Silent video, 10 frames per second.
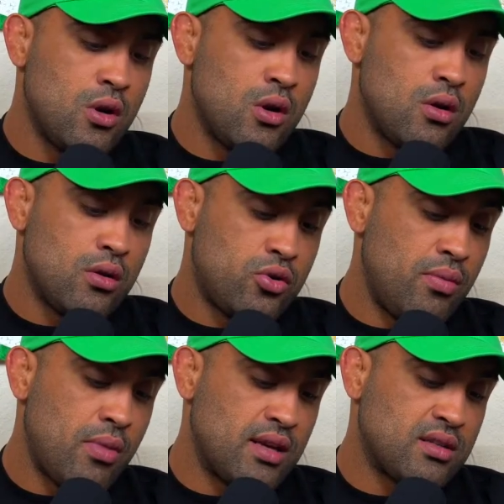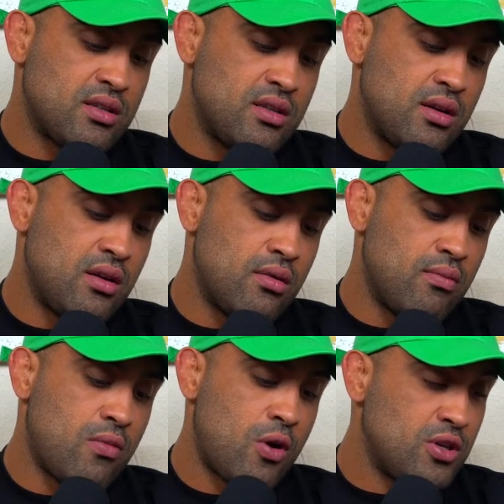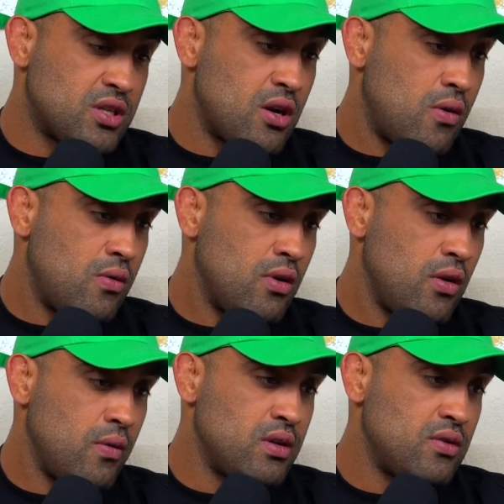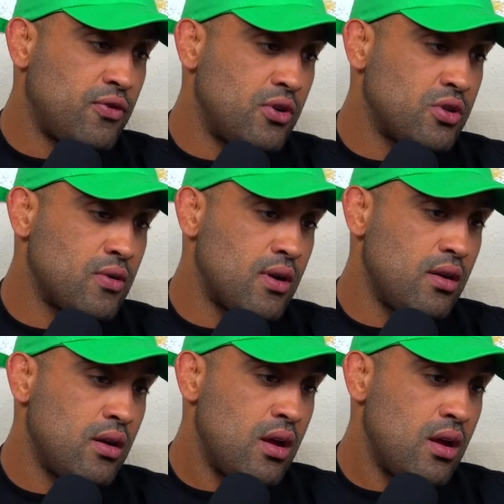three masters. The Maurição, he was the first one.